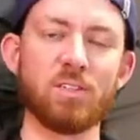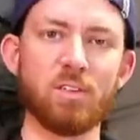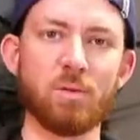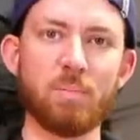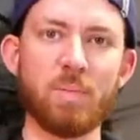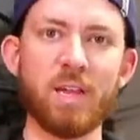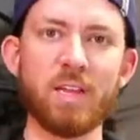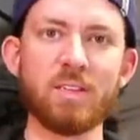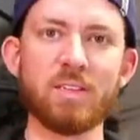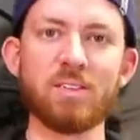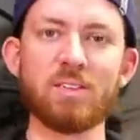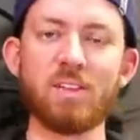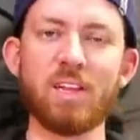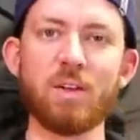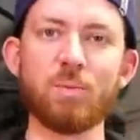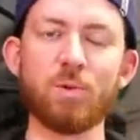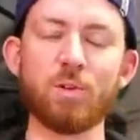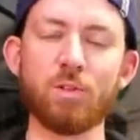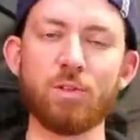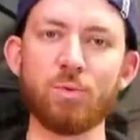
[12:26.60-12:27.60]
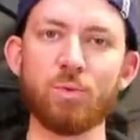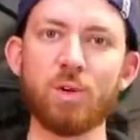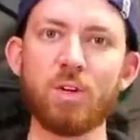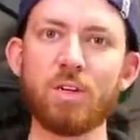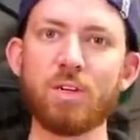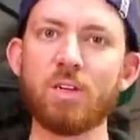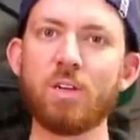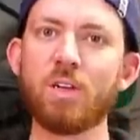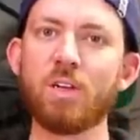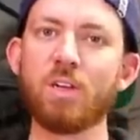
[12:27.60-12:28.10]
is the Penn Slammer
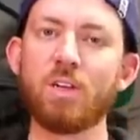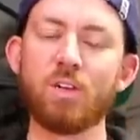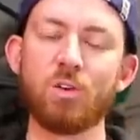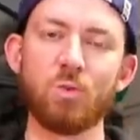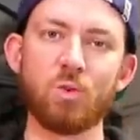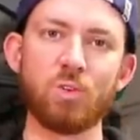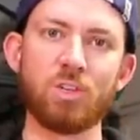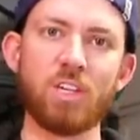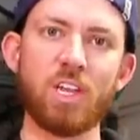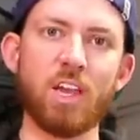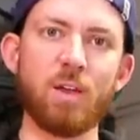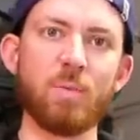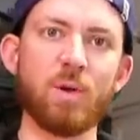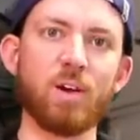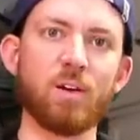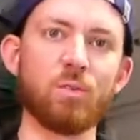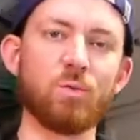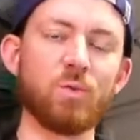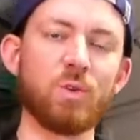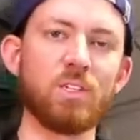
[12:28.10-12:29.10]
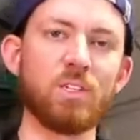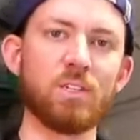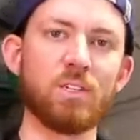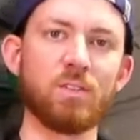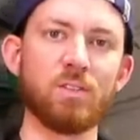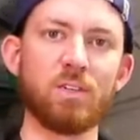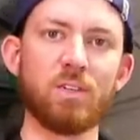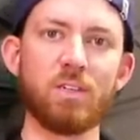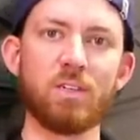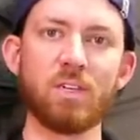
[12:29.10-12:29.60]
3, which came out
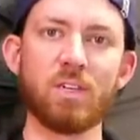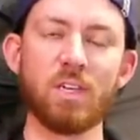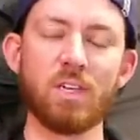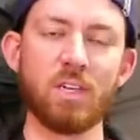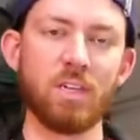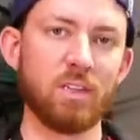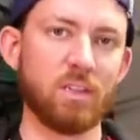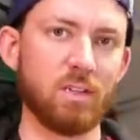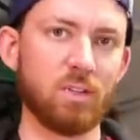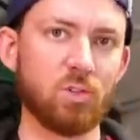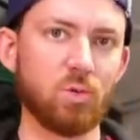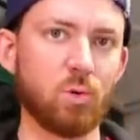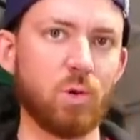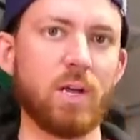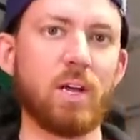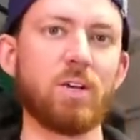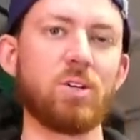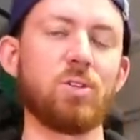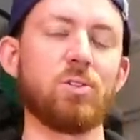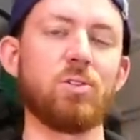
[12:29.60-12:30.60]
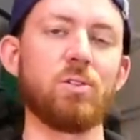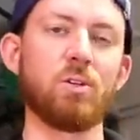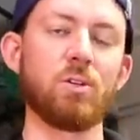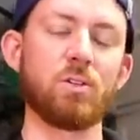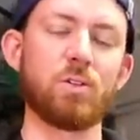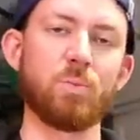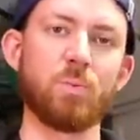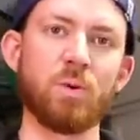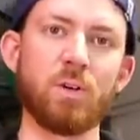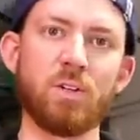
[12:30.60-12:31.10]
recently. This one actually
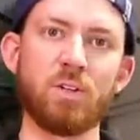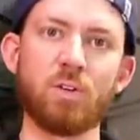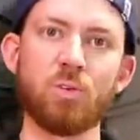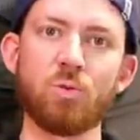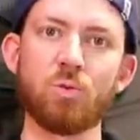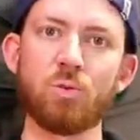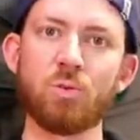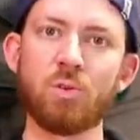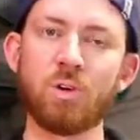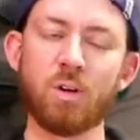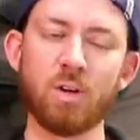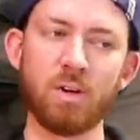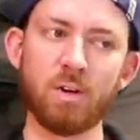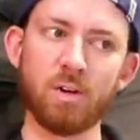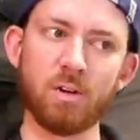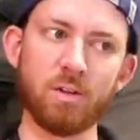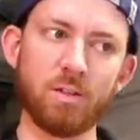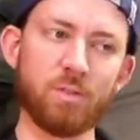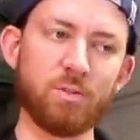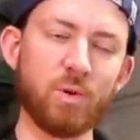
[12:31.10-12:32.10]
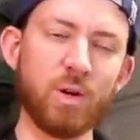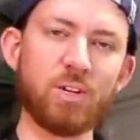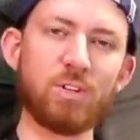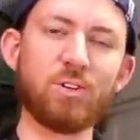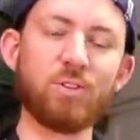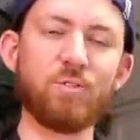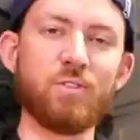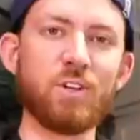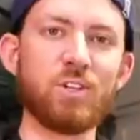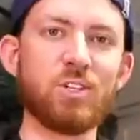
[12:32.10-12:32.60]
looks pretty cool.
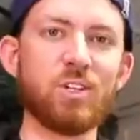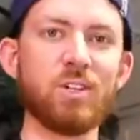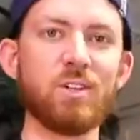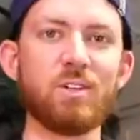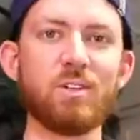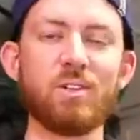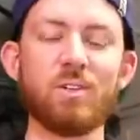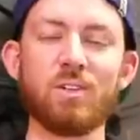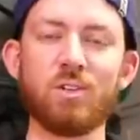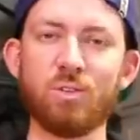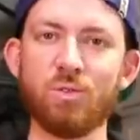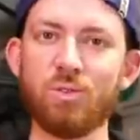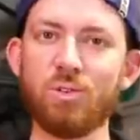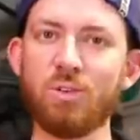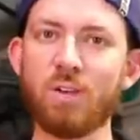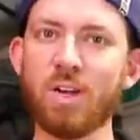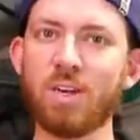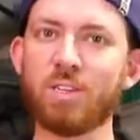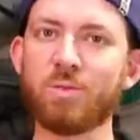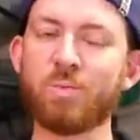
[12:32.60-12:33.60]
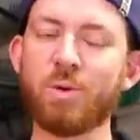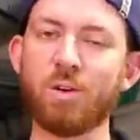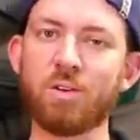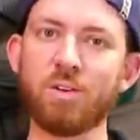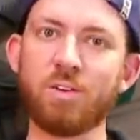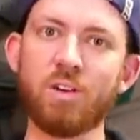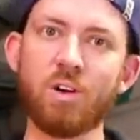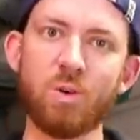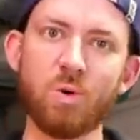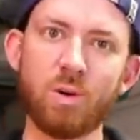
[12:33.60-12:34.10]
Thresher Fishing, who you guys
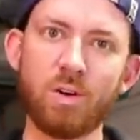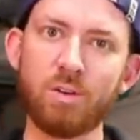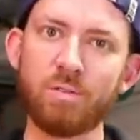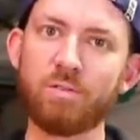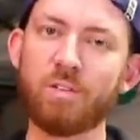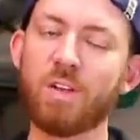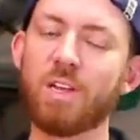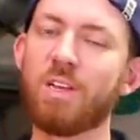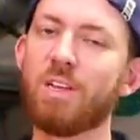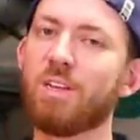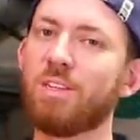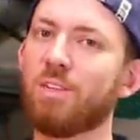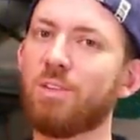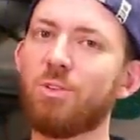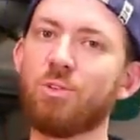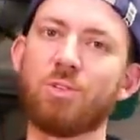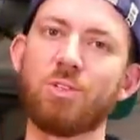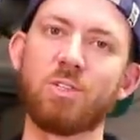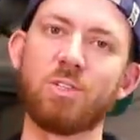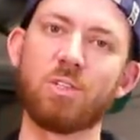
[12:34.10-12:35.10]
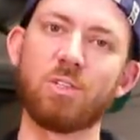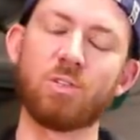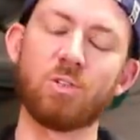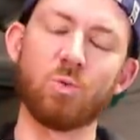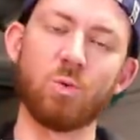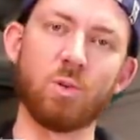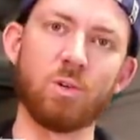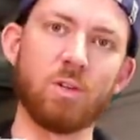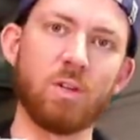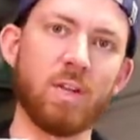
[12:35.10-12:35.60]
probably know of, uses this
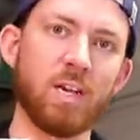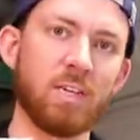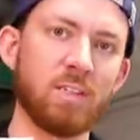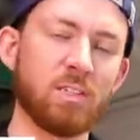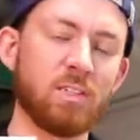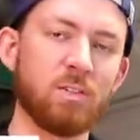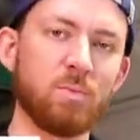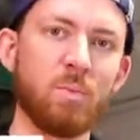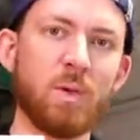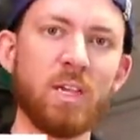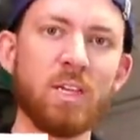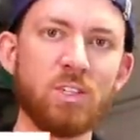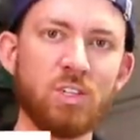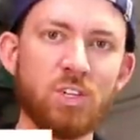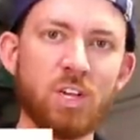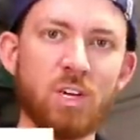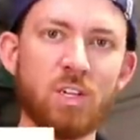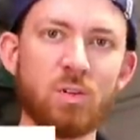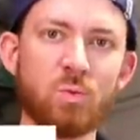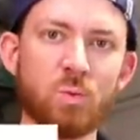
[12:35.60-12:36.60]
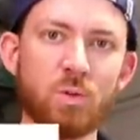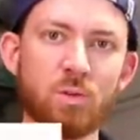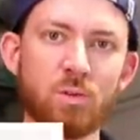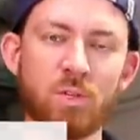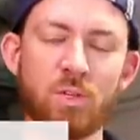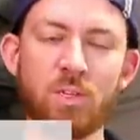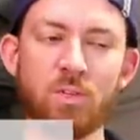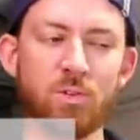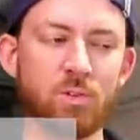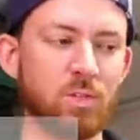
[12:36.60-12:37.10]
one as his main jetty reel.
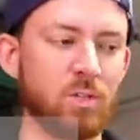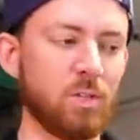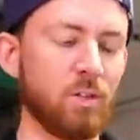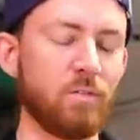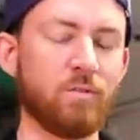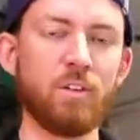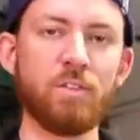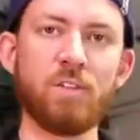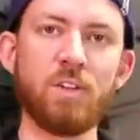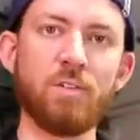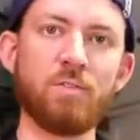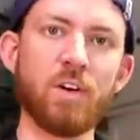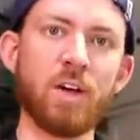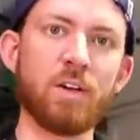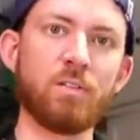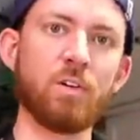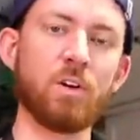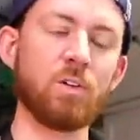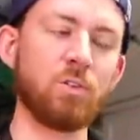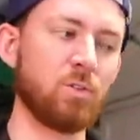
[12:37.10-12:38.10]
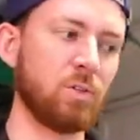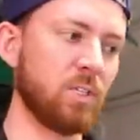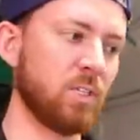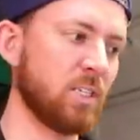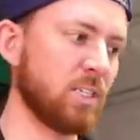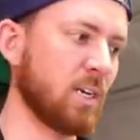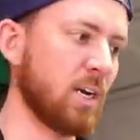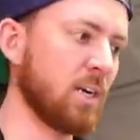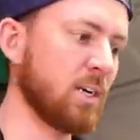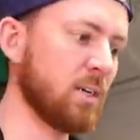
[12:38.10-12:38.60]
He uses a 5500
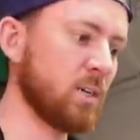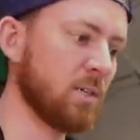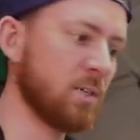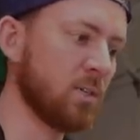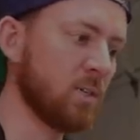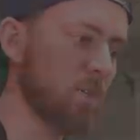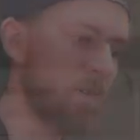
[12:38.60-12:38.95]
size,